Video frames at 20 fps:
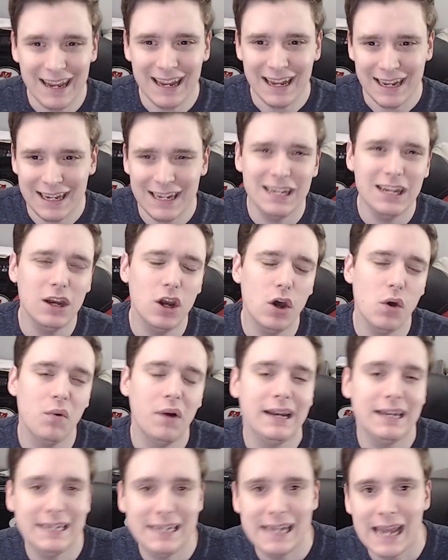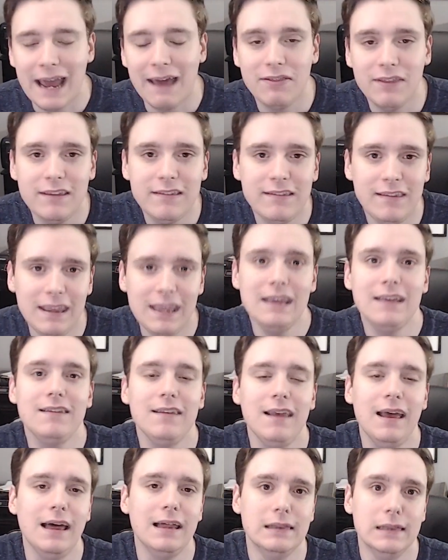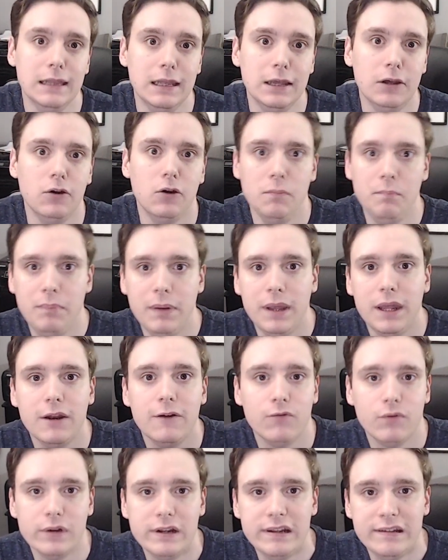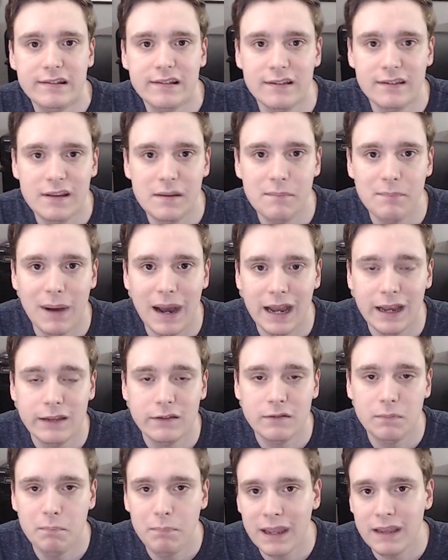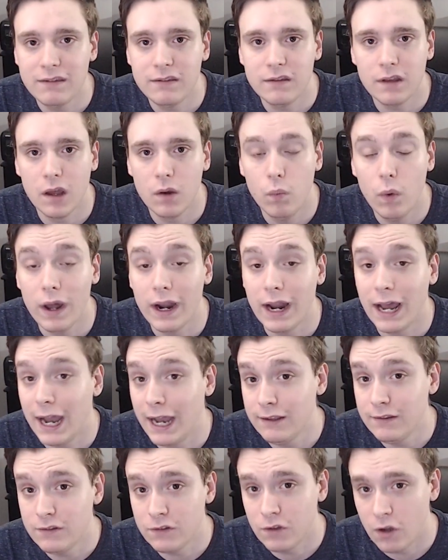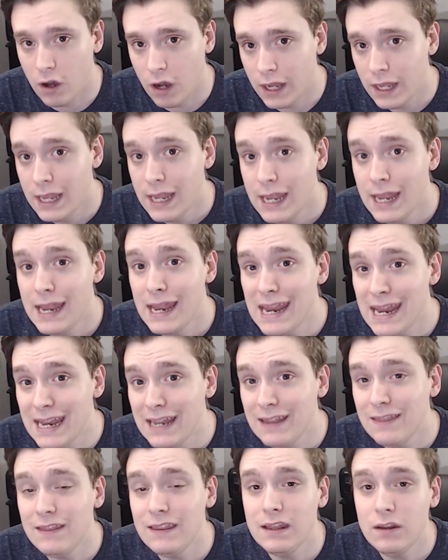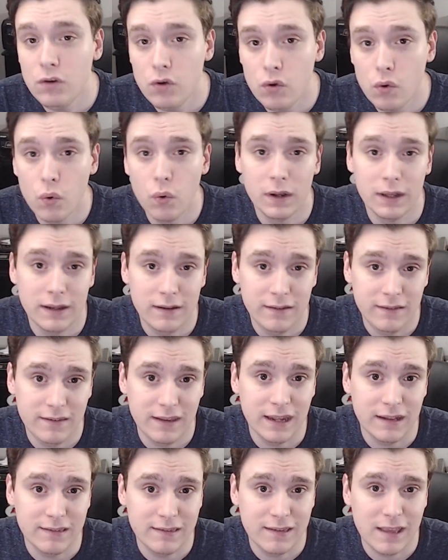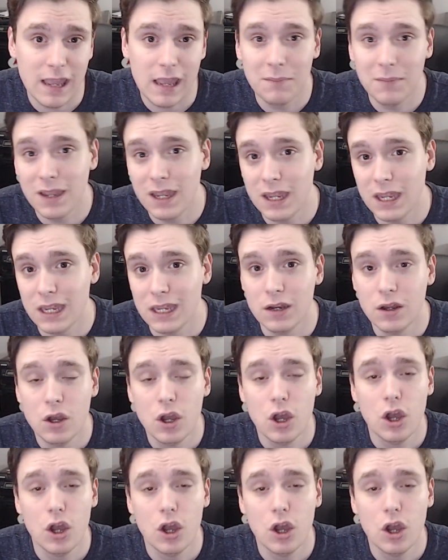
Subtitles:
And you know what? Yeah, this is a little bit of recency bias based on what I saw in the New Orleans Saints game in